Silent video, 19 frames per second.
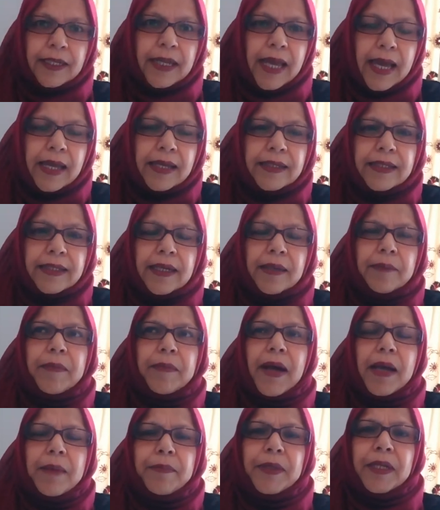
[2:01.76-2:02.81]
and um,
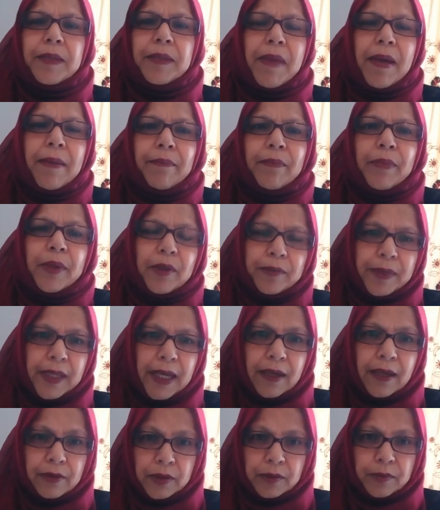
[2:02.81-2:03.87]
I've been a member of the
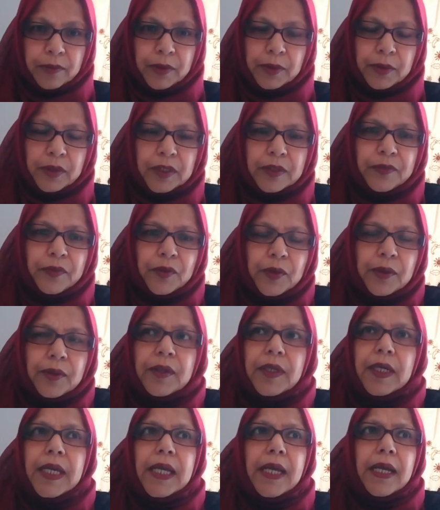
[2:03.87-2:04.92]
House of Lords for
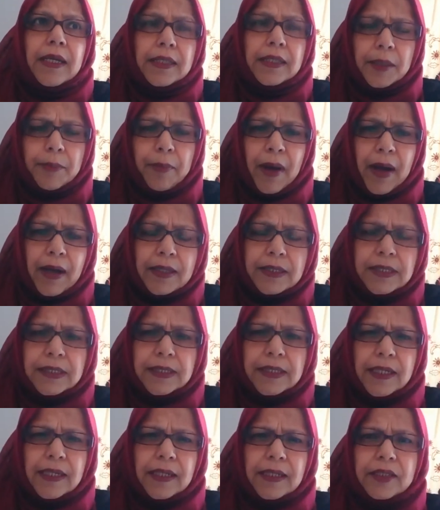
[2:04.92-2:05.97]
the past
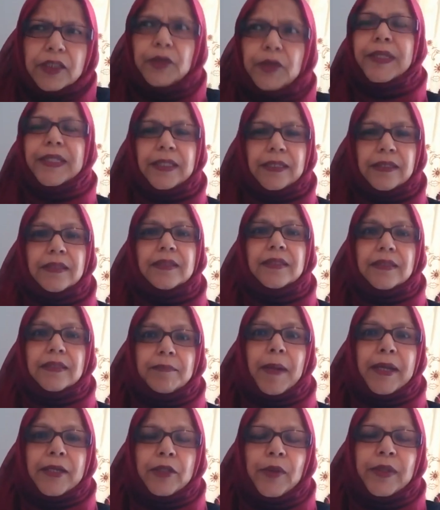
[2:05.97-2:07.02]
uh, 20, this is
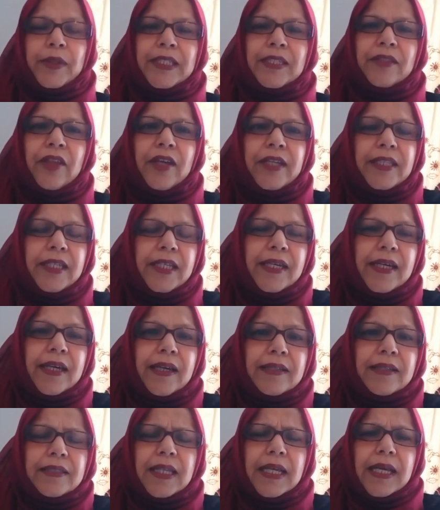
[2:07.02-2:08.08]
my 23rd
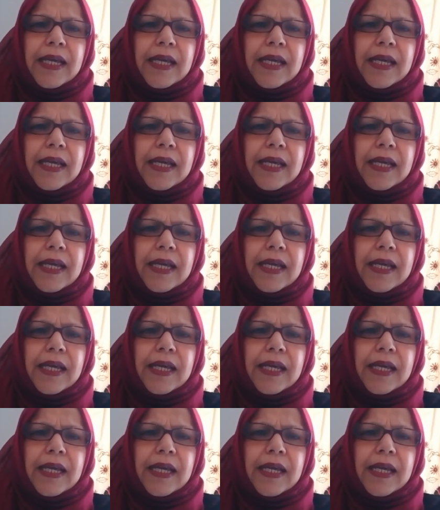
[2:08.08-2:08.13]
years.